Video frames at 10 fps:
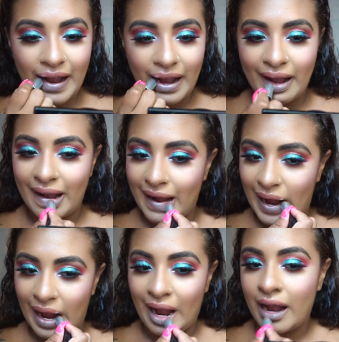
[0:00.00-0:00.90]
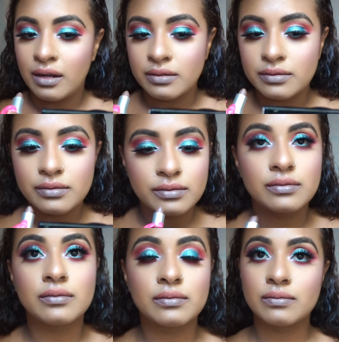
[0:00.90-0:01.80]
she was a beauty blogger like
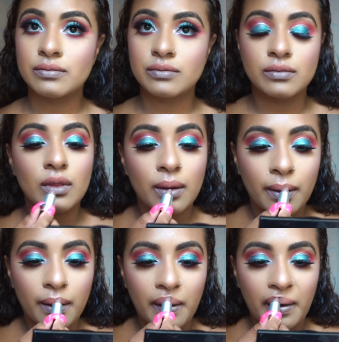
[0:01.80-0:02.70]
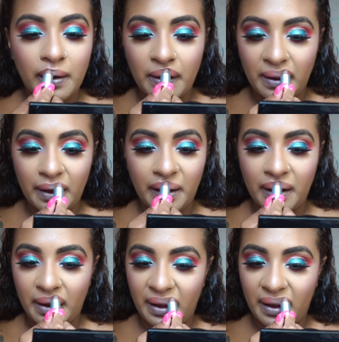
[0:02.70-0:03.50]
3 years ago. I don't know if she still is.